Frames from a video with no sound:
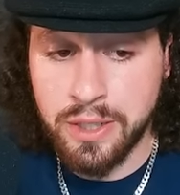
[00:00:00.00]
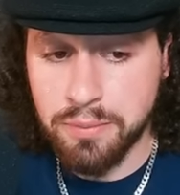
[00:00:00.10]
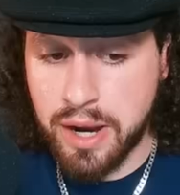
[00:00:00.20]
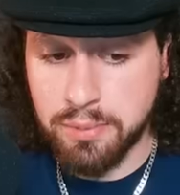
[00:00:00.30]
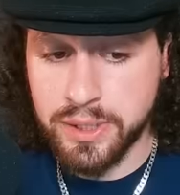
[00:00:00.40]

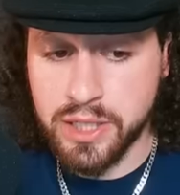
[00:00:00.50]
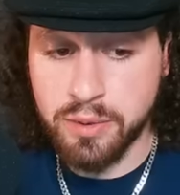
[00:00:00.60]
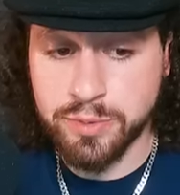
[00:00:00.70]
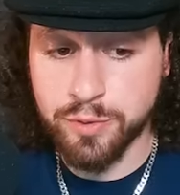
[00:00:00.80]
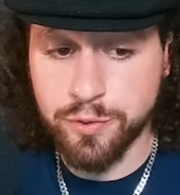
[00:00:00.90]
Probably
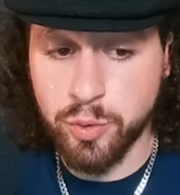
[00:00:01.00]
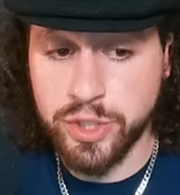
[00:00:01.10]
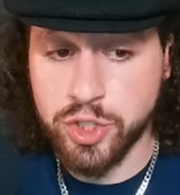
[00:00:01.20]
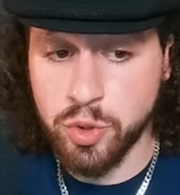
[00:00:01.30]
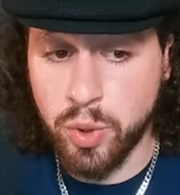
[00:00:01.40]
comes to
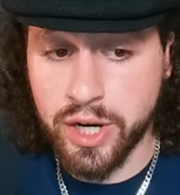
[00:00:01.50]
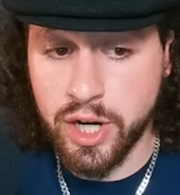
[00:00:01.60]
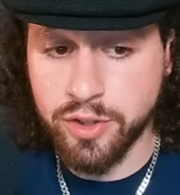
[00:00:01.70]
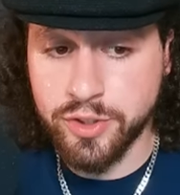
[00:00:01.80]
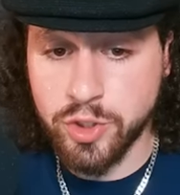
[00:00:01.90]
fruition. You want an
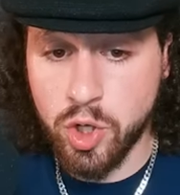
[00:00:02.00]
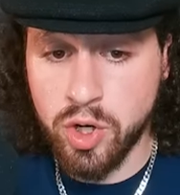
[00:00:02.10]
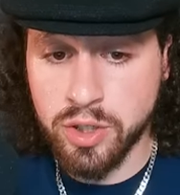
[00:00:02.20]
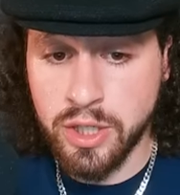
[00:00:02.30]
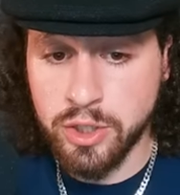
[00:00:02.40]

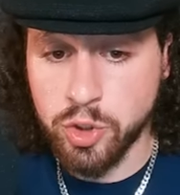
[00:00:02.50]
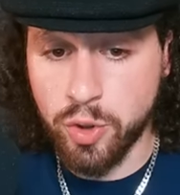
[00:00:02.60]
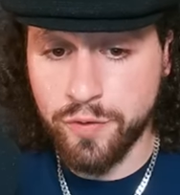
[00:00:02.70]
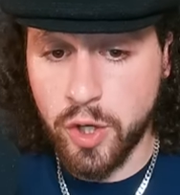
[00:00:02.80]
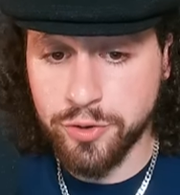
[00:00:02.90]
underdog, you go
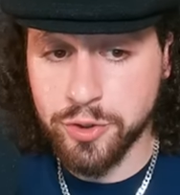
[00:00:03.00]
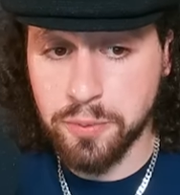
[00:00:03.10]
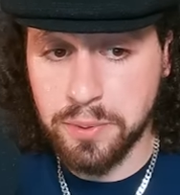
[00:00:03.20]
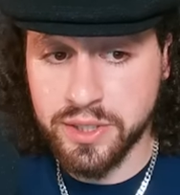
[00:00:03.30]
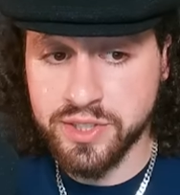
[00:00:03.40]
Valter,
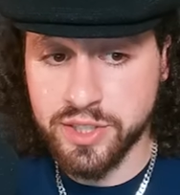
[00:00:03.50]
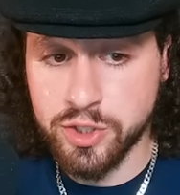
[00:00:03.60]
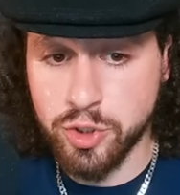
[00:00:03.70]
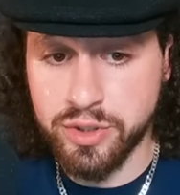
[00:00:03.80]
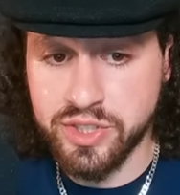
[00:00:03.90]
plus
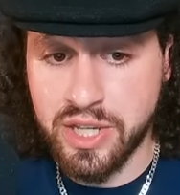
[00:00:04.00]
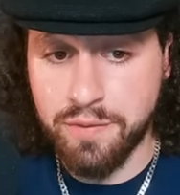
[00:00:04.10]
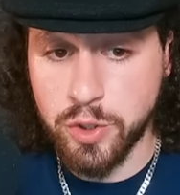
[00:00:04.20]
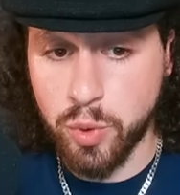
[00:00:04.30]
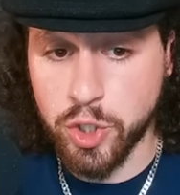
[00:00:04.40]

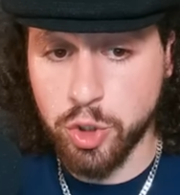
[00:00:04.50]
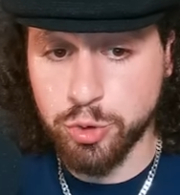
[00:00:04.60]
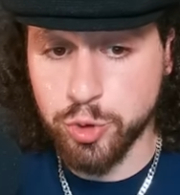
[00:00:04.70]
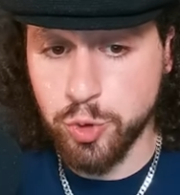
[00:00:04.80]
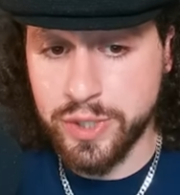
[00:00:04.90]
637. You want to go
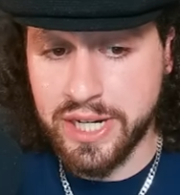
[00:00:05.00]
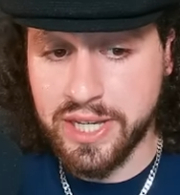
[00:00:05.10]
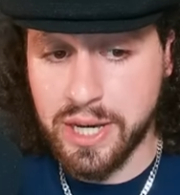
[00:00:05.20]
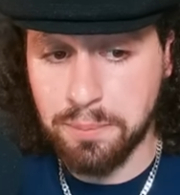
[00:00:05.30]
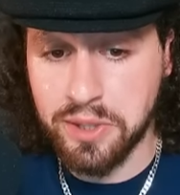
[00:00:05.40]
Tui, now you
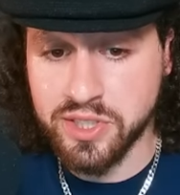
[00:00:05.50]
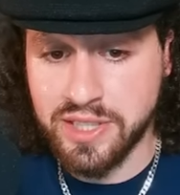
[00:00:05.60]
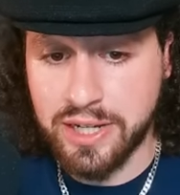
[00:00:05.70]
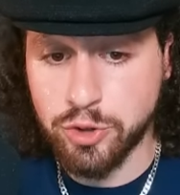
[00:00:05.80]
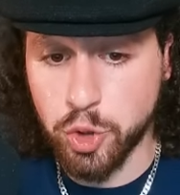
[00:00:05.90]
got plus
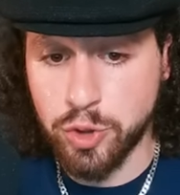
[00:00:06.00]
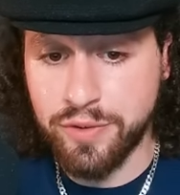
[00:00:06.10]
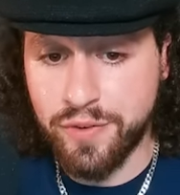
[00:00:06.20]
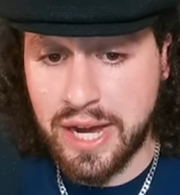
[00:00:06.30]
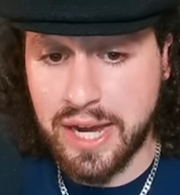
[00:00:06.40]

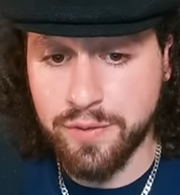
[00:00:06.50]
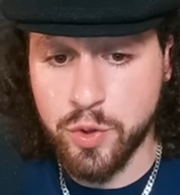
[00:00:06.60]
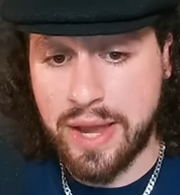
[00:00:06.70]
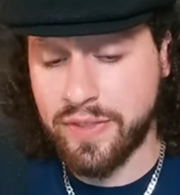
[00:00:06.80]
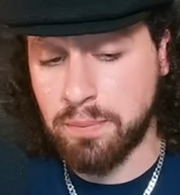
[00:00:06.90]
935. You
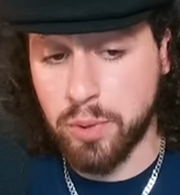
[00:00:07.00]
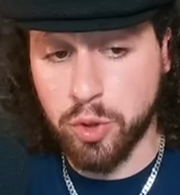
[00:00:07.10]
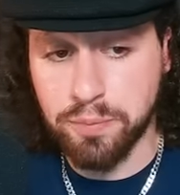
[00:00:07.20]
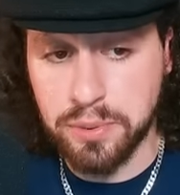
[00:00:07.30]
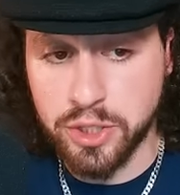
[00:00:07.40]
add them
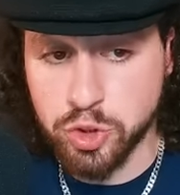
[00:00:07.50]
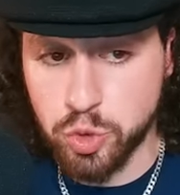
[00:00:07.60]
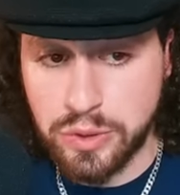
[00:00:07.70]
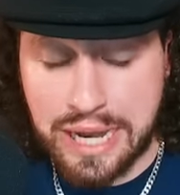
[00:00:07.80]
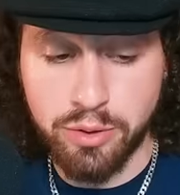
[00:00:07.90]
both, plus
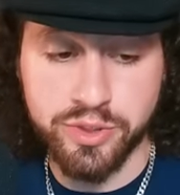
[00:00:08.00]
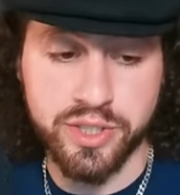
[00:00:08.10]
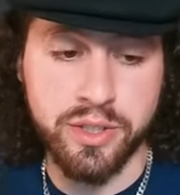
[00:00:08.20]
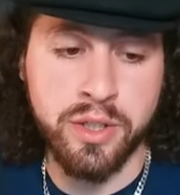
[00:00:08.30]
2,000.